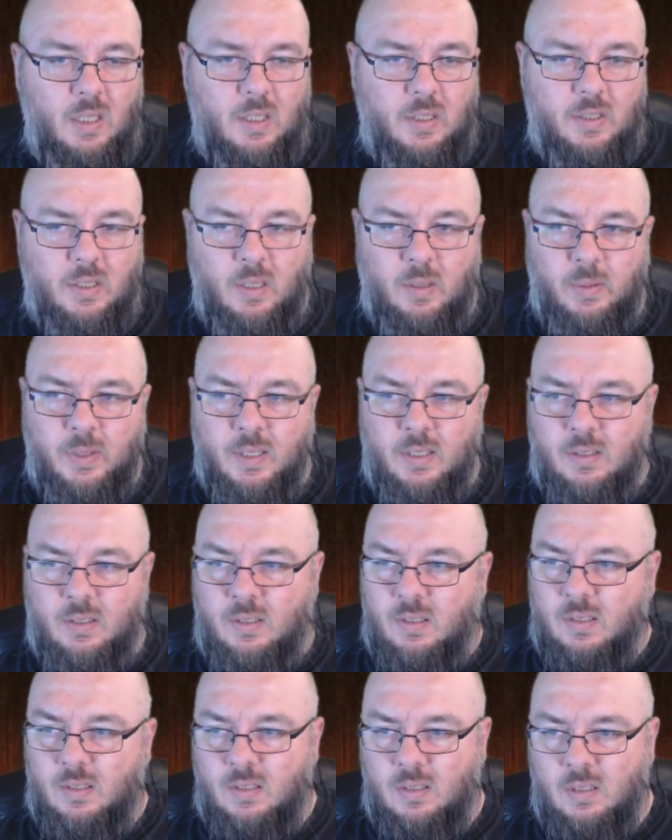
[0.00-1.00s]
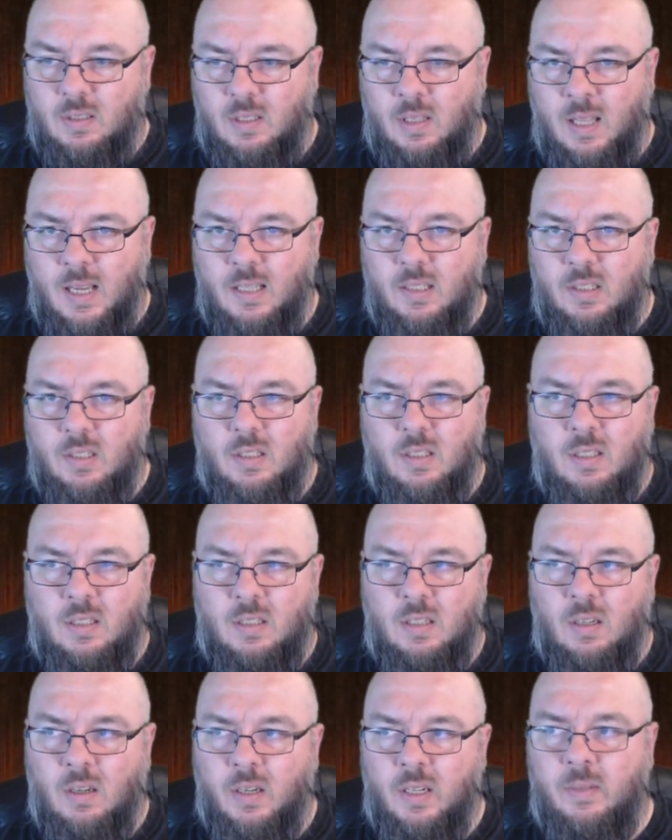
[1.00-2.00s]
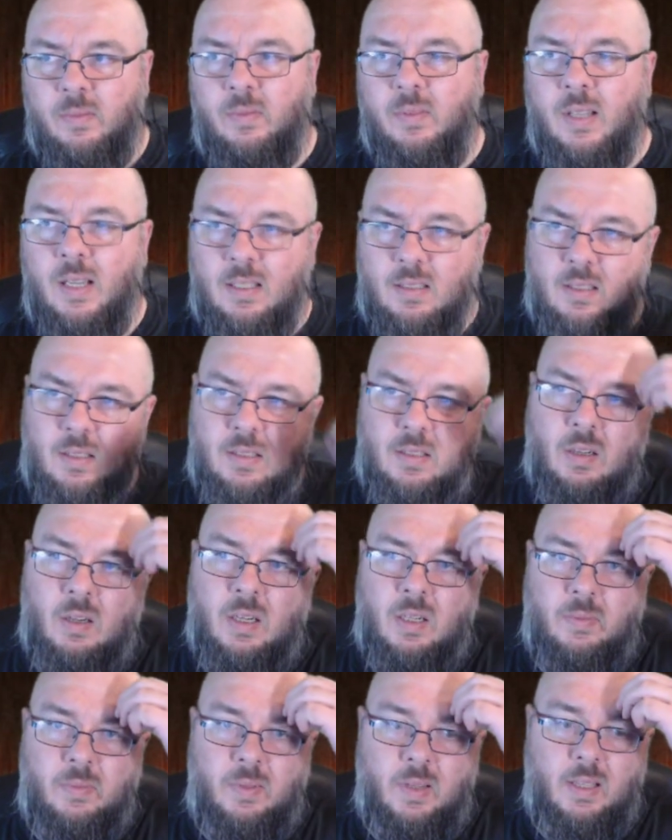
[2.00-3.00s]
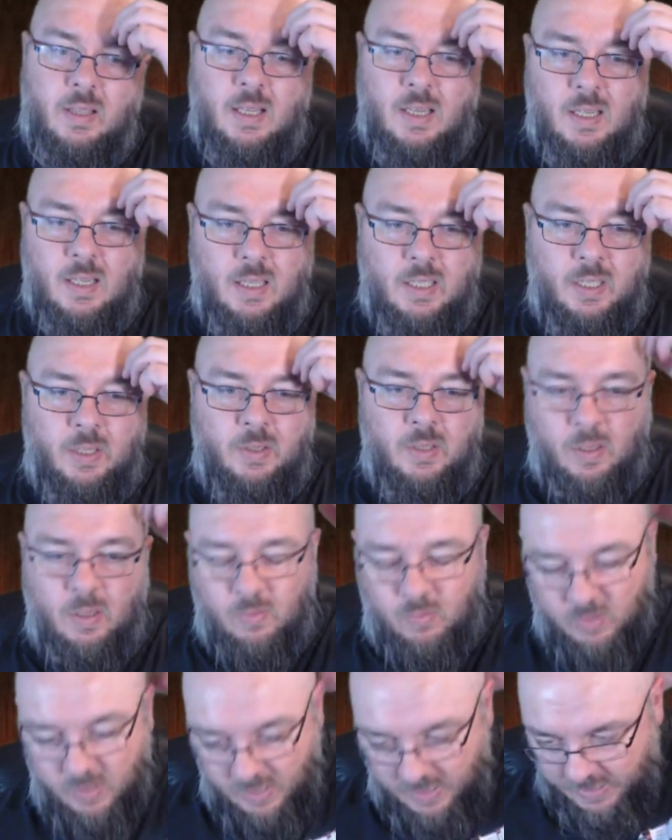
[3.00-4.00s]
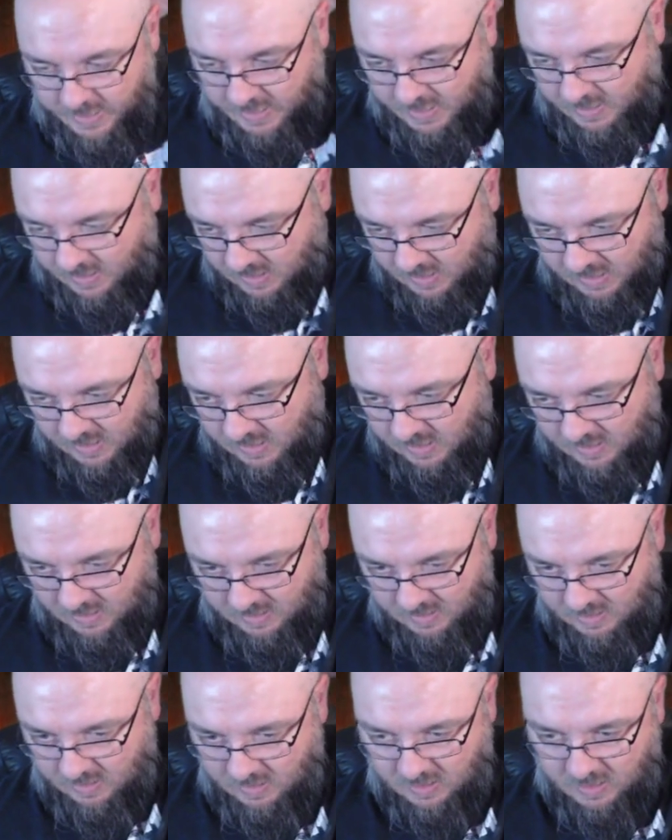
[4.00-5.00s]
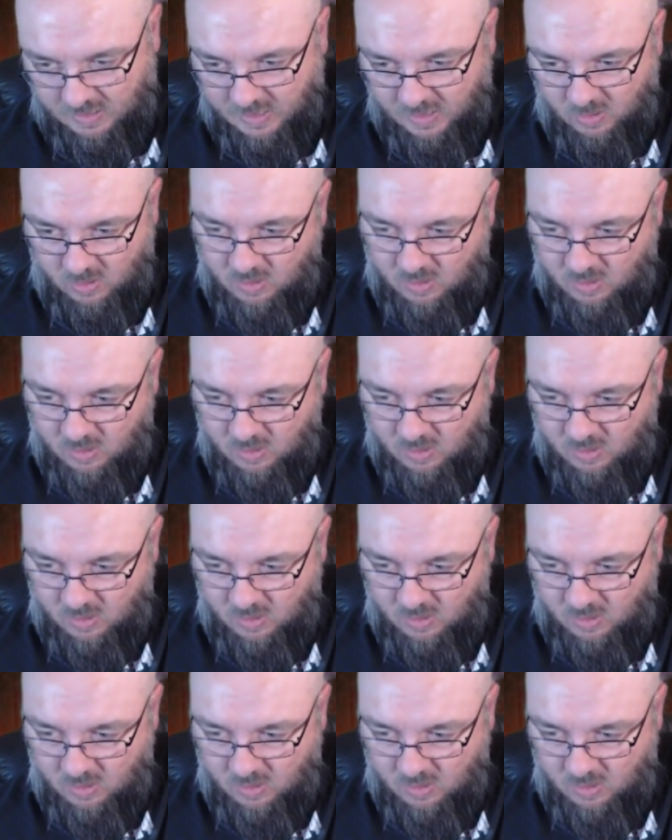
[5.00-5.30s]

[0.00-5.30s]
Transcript: So it's that's the side of that's a side of it that you don't really get to see or